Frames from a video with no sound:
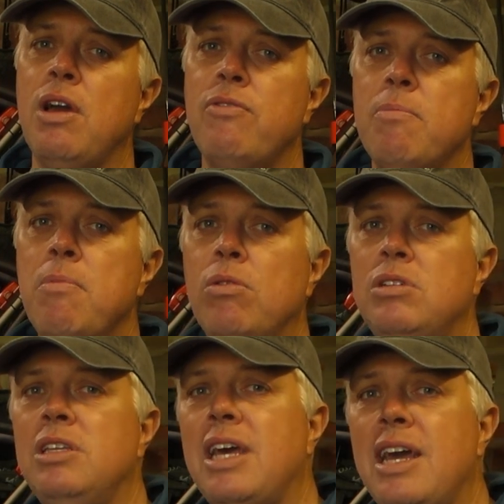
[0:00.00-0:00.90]
it over
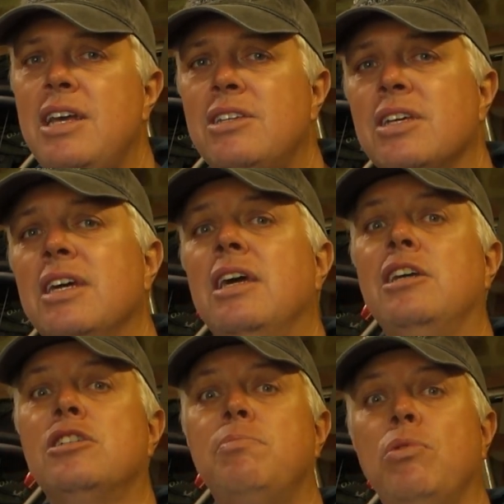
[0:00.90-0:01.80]
multi-days,
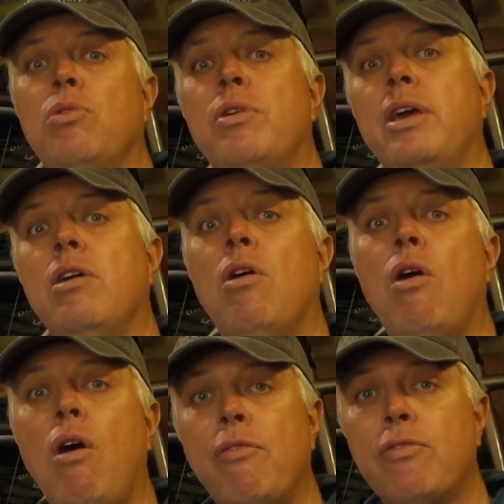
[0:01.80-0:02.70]
exploring,
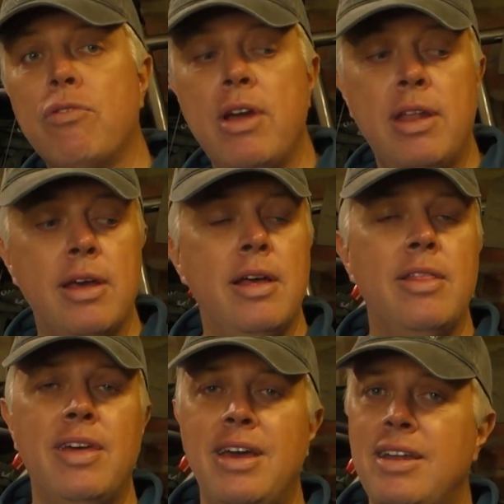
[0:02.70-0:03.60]
off-grid,
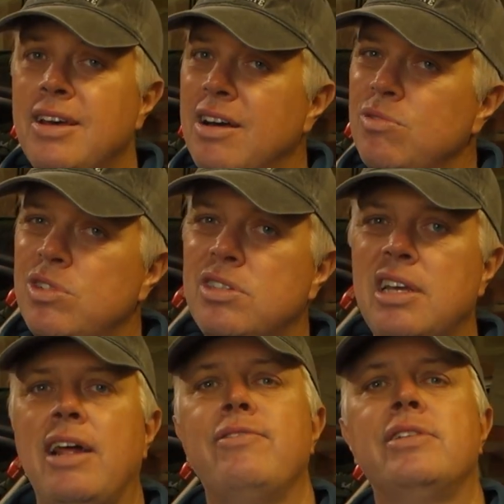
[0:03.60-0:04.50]
then I'd
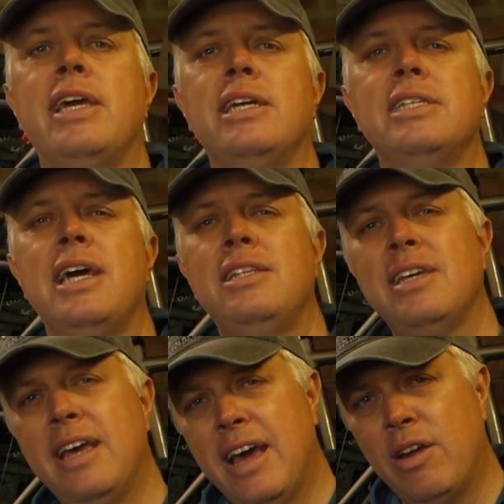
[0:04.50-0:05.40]
still have to take a tent
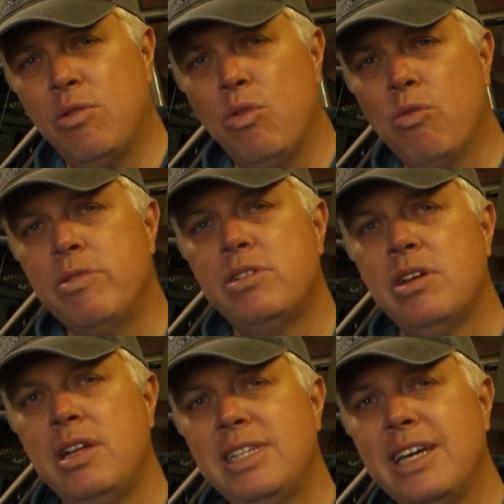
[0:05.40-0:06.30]
and I'd almost
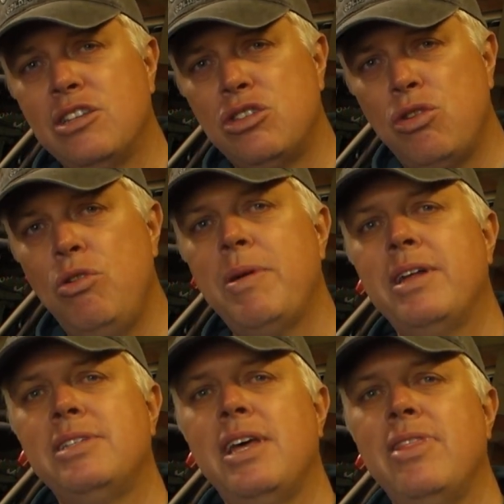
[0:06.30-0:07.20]
certainly take a
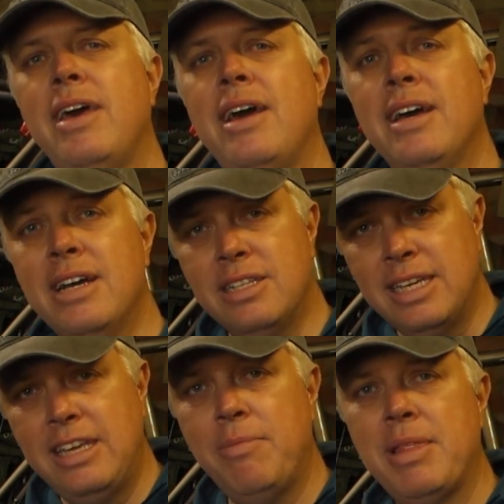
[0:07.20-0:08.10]
two-man tent there to
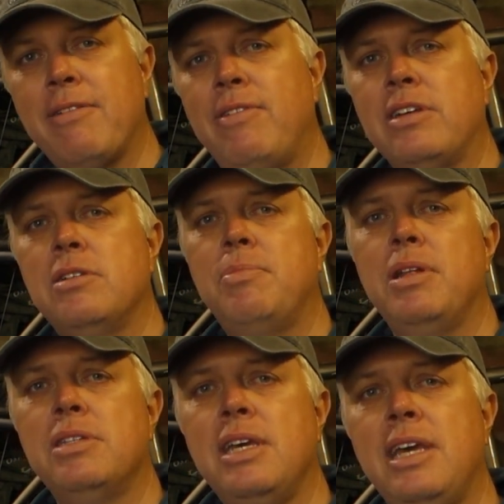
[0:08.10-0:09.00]
give me that
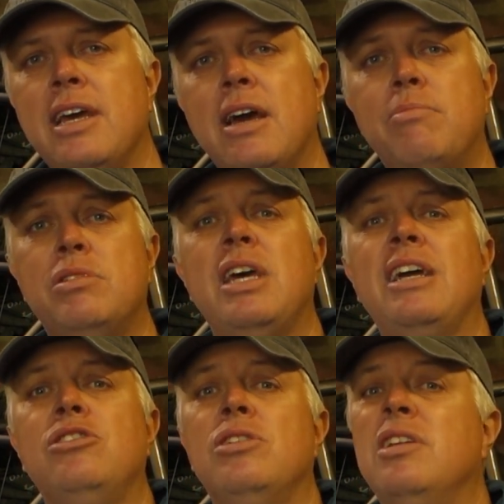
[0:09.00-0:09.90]
flexibility,
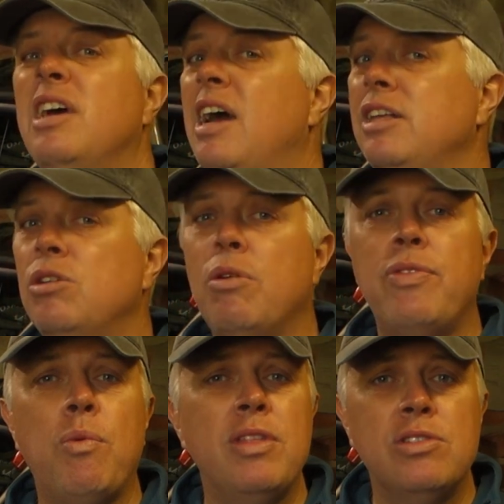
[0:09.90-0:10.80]
protection, and you know if
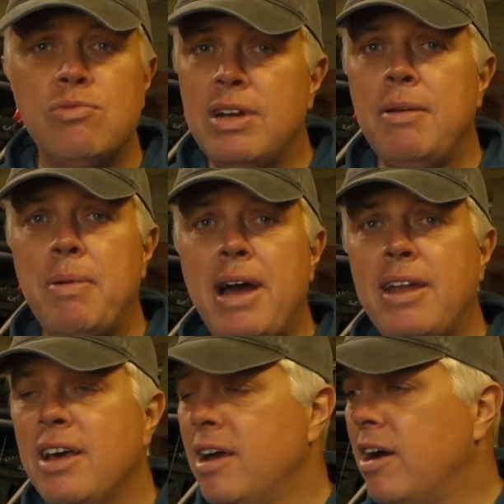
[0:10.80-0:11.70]
the weather's really
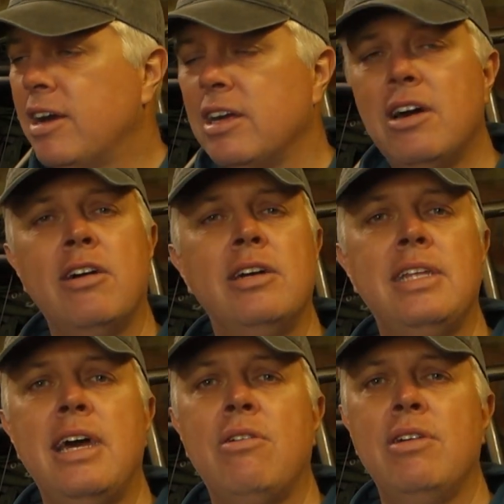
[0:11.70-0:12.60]
bad, I can hunker
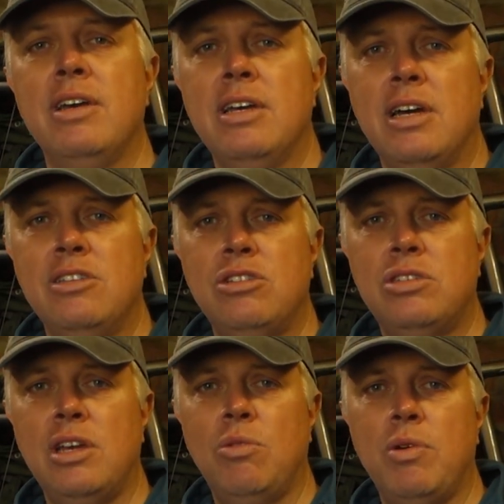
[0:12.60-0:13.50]
down and just
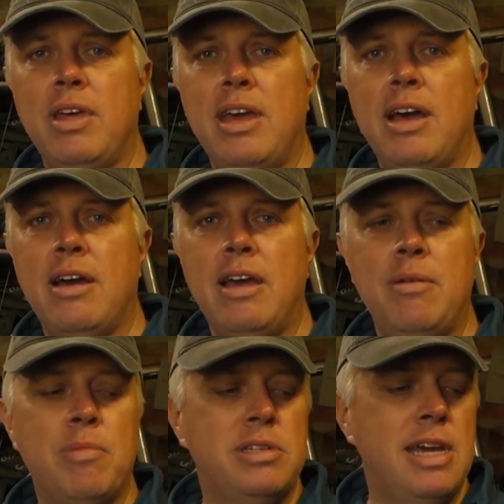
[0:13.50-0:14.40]
deal with it uh,
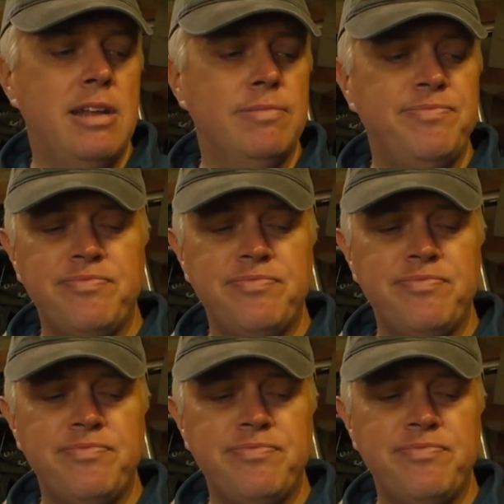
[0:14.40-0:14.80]
in my tent.